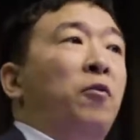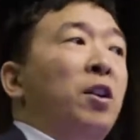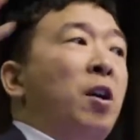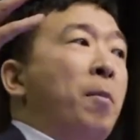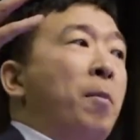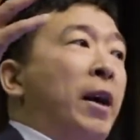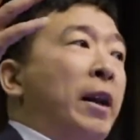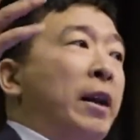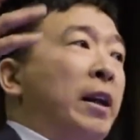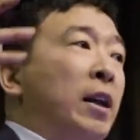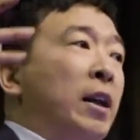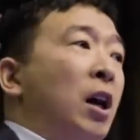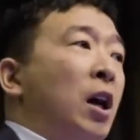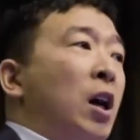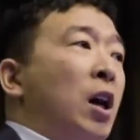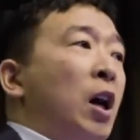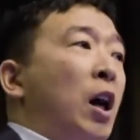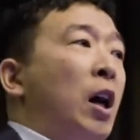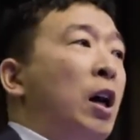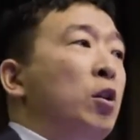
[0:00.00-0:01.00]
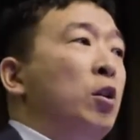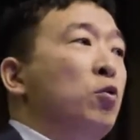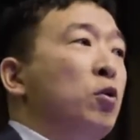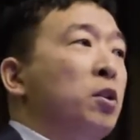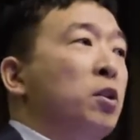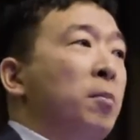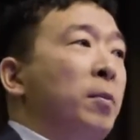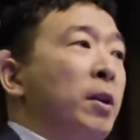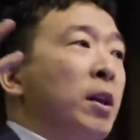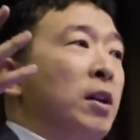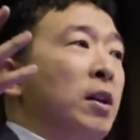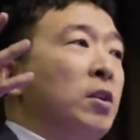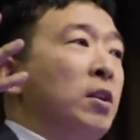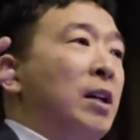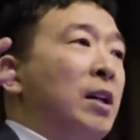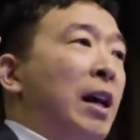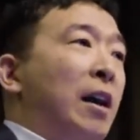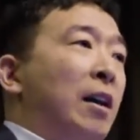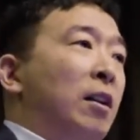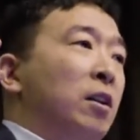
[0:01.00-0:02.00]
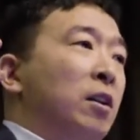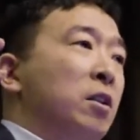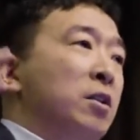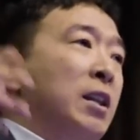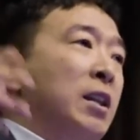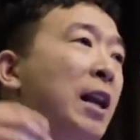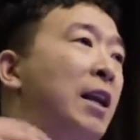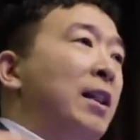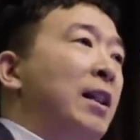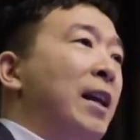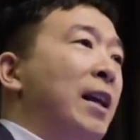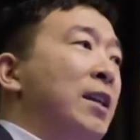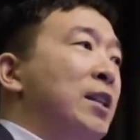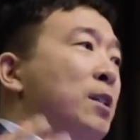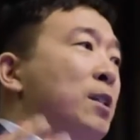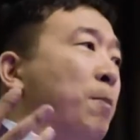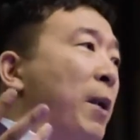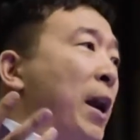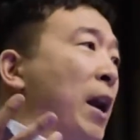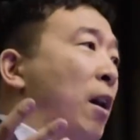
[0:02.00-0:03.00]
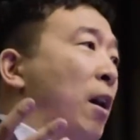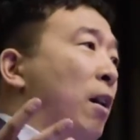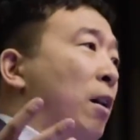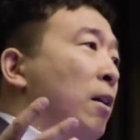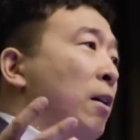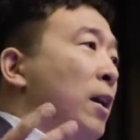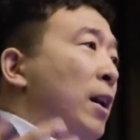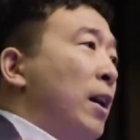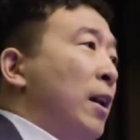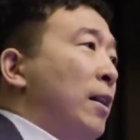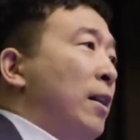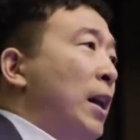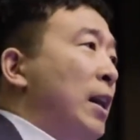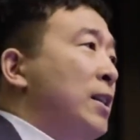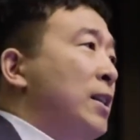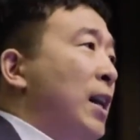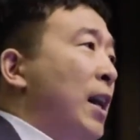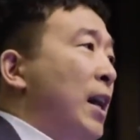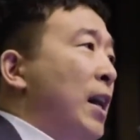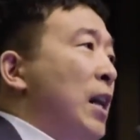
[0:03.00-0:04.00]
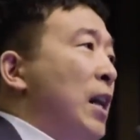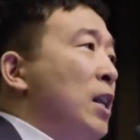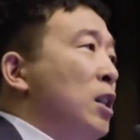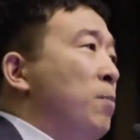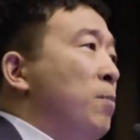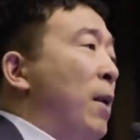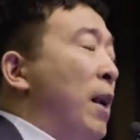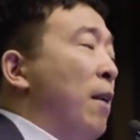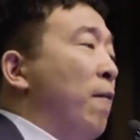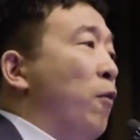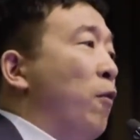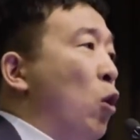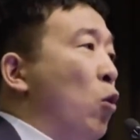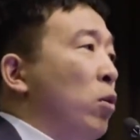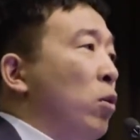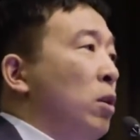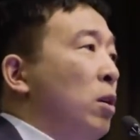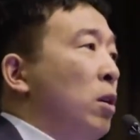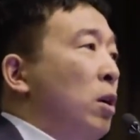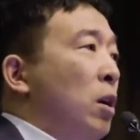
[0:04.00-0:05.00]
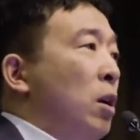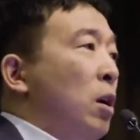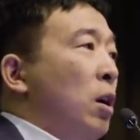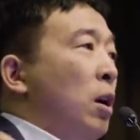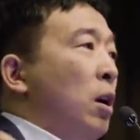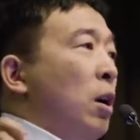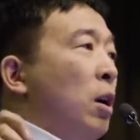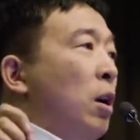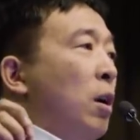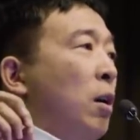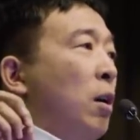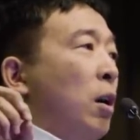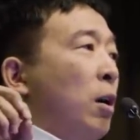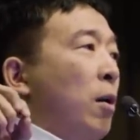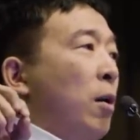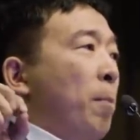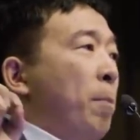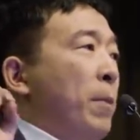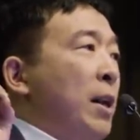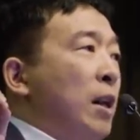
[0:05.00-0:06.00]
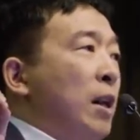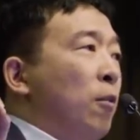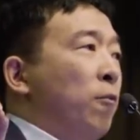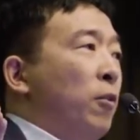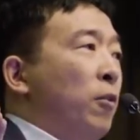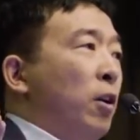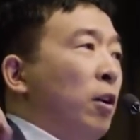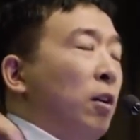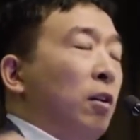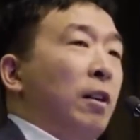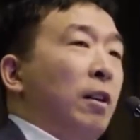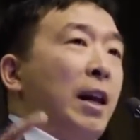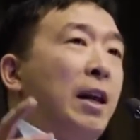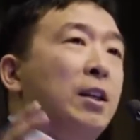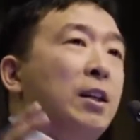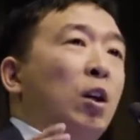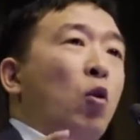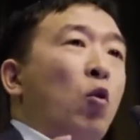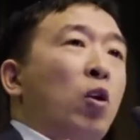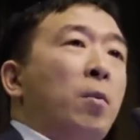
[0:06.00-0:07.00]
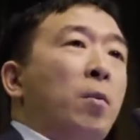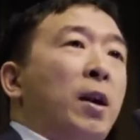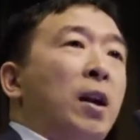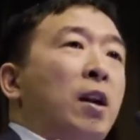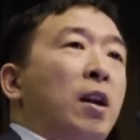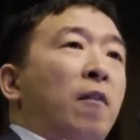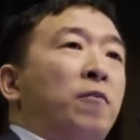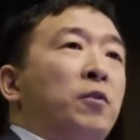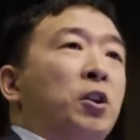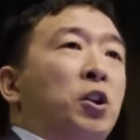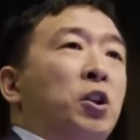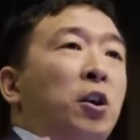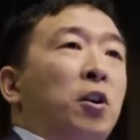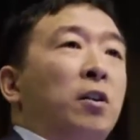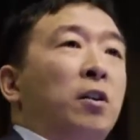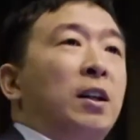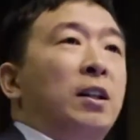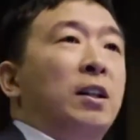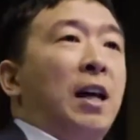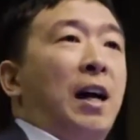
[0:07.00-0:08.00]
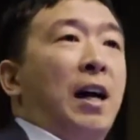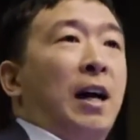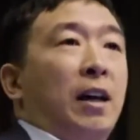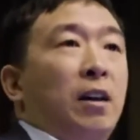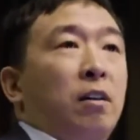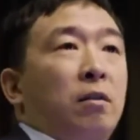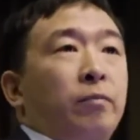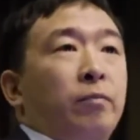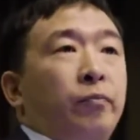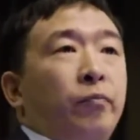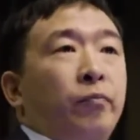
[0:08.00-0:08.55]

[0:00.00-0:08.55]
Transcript: full of money, hundreds of millions of dollars, and they despair. They say, is my vote meaningful? Is it going to be enough to turn the tide?